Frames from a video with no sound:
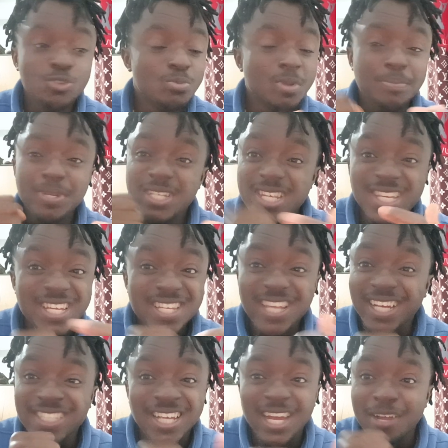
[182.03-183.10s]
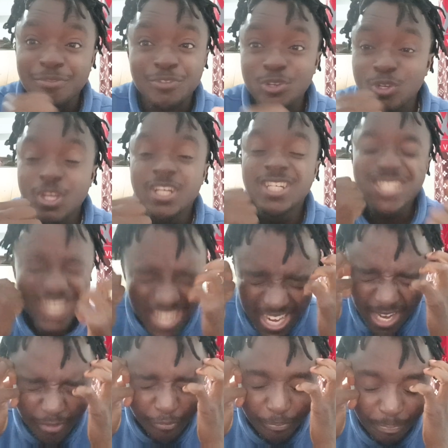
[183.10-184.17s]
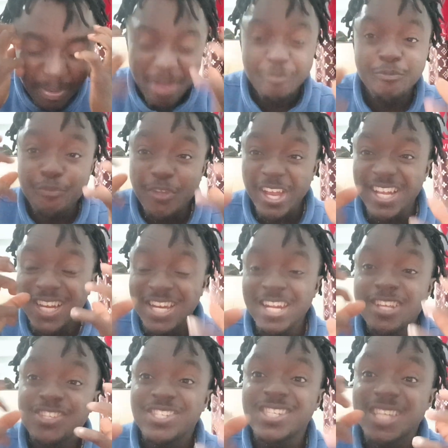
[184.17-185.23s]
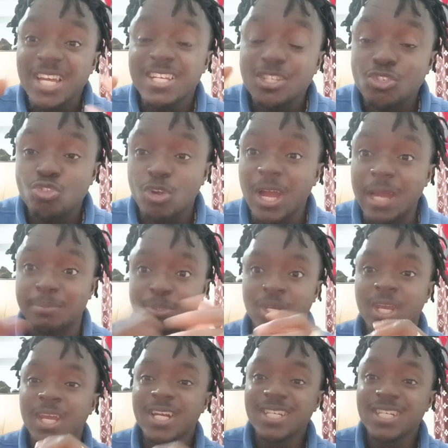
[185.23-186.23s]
You may be thinking that they have perfectly set traps.